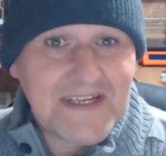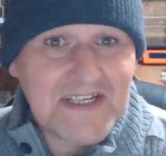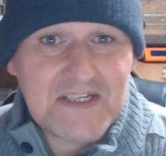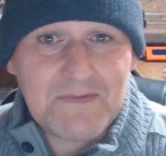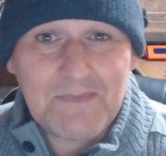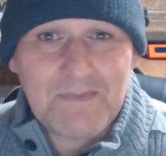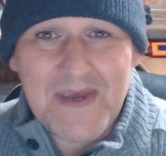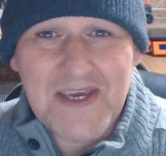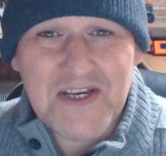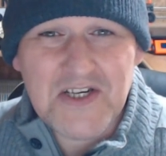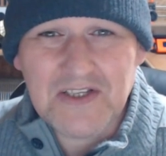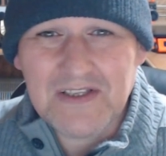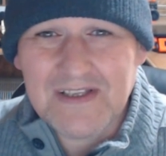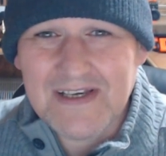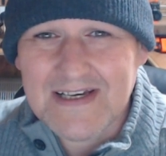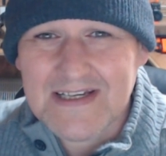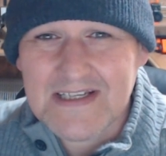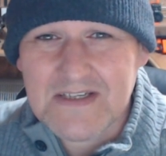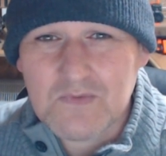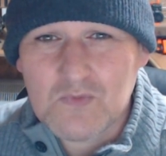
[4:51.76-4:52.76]
special
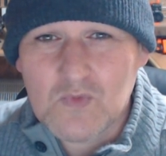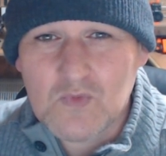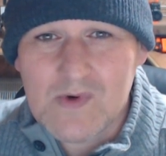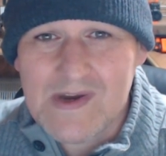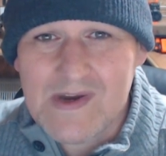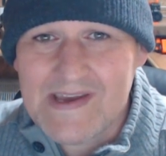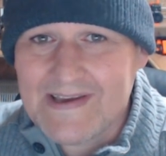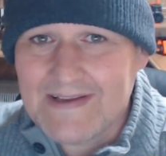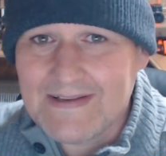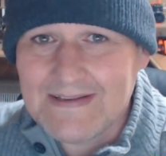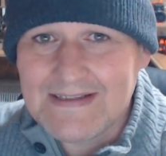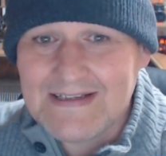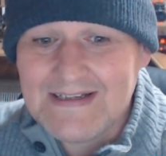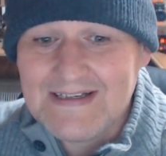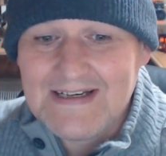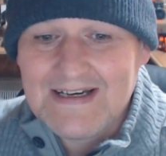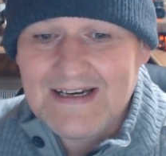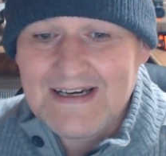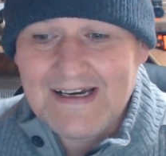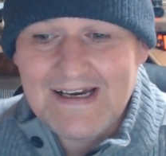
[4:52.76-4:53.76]
as well.
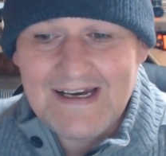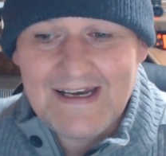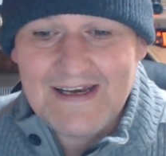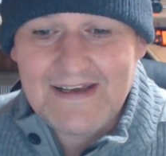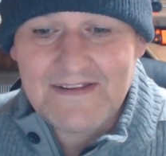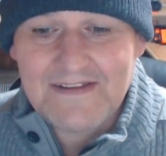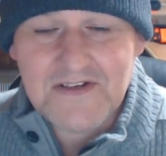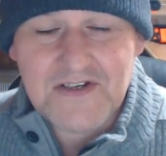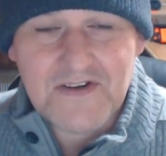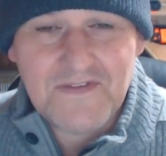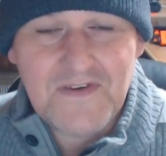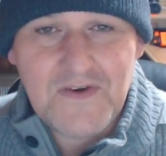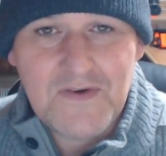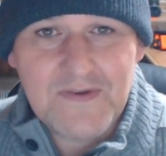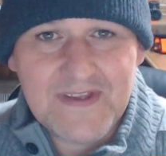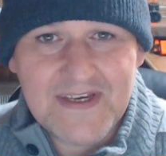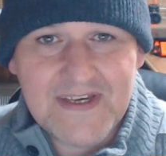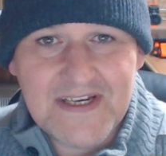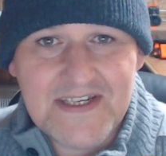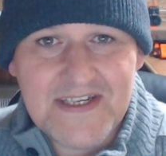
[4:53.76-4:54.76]
There's a few
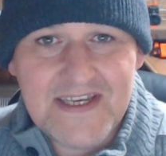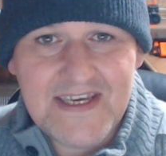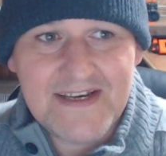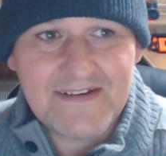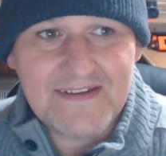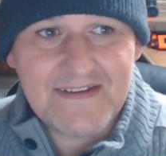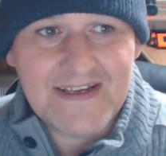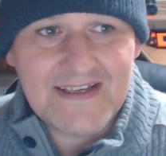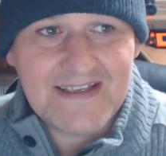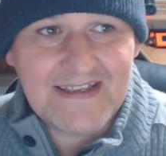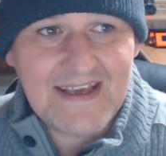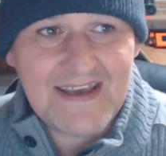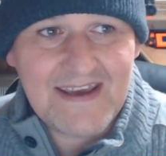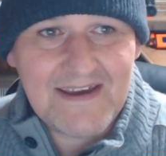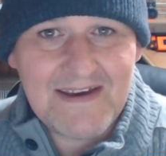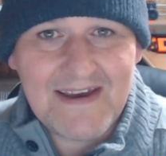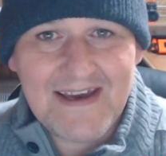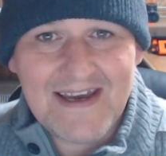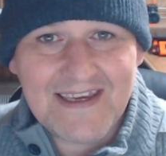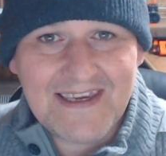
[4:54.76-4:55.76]
things here that
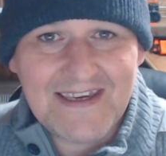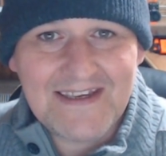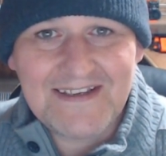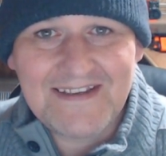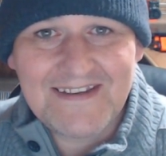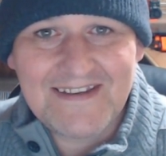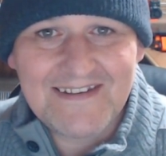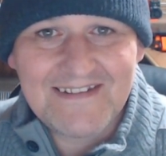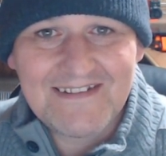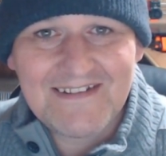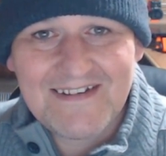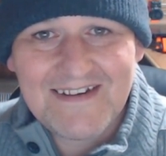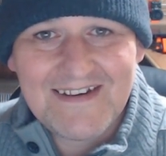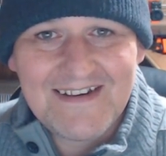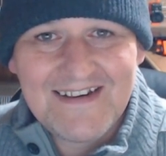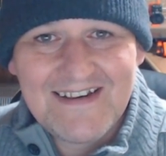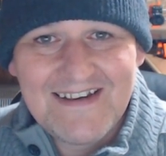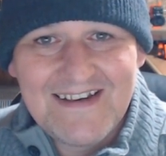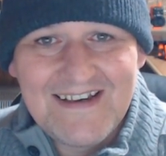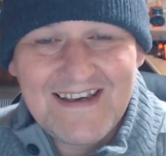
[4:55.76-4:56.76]
I could,
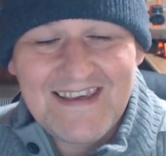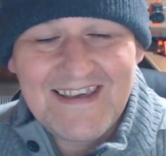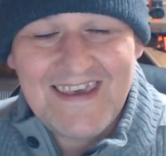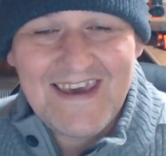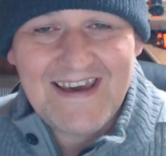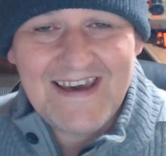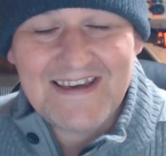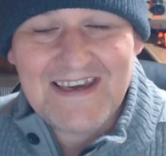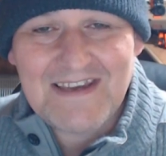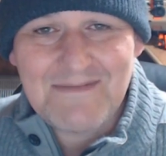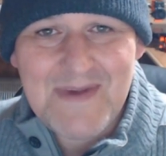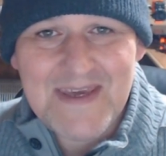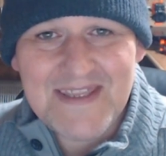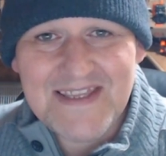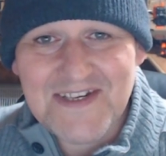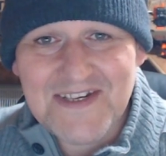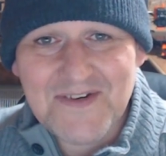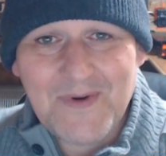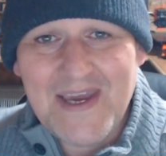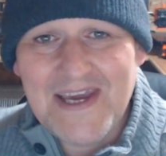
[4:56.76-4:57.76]
Yeah, I could make
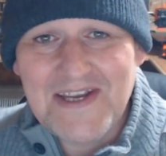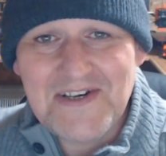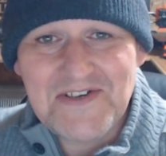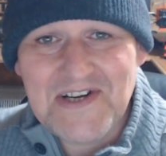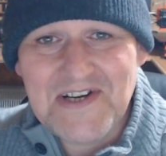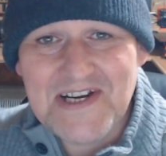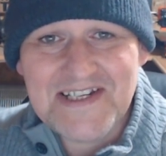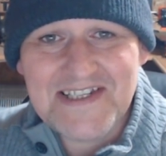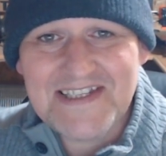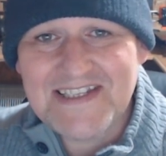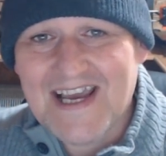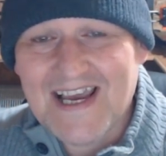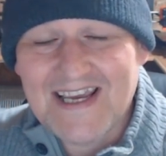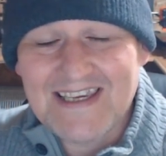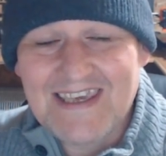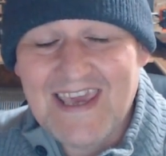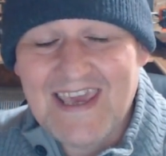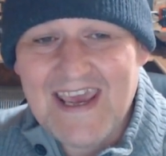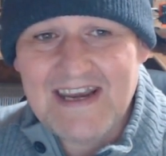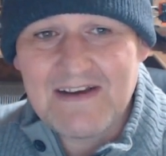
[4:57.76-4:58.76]
this quite interesting. That
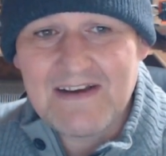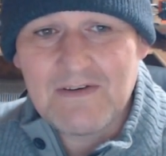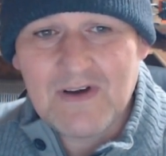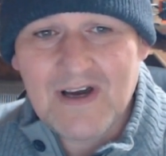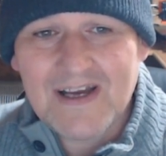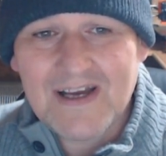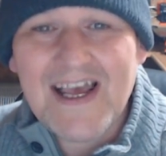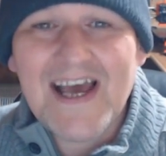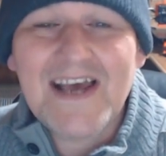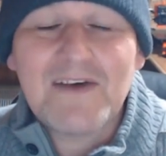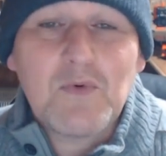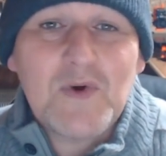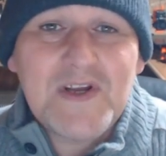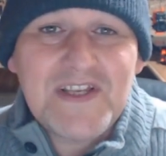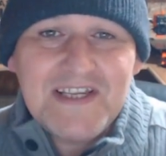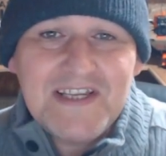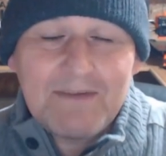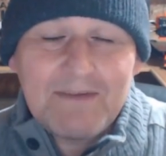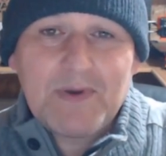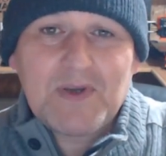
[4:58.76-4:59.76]
again, I want
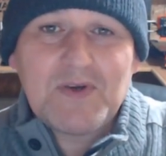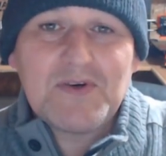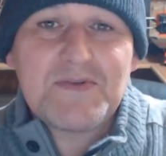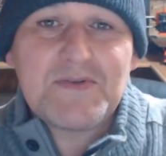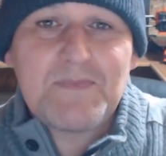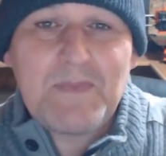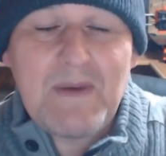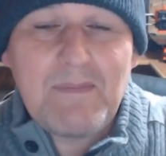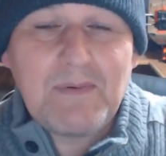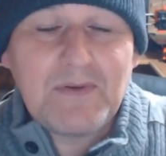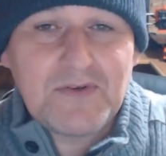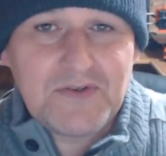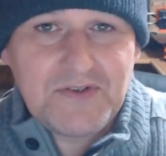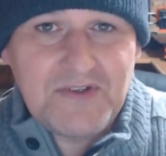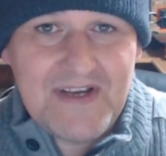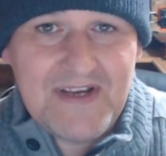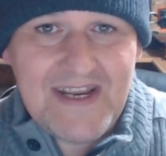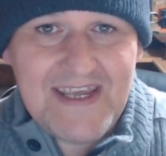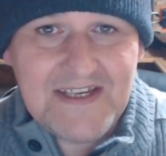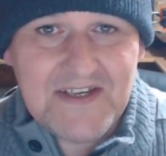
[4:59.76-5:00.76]
to, because people are
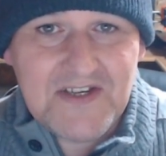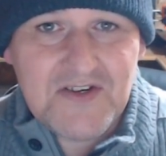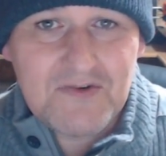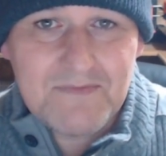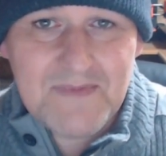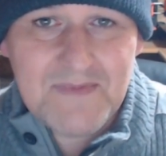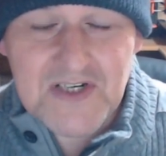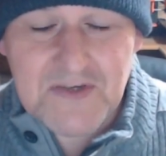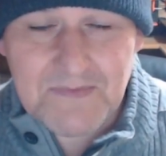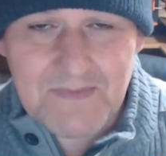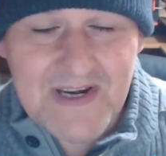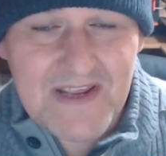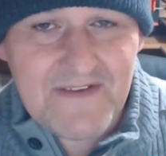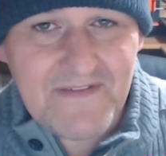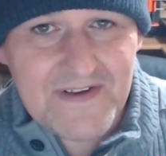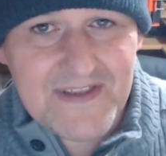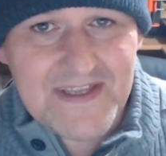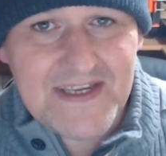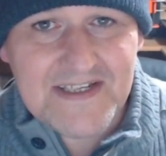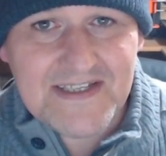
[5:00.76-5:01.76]
donating so much money
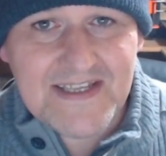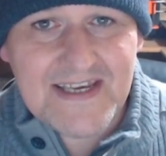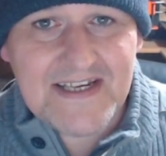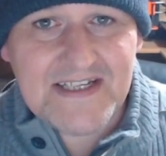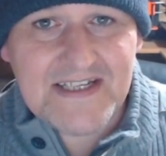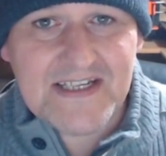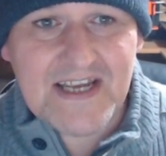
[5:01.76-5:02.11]
for these things,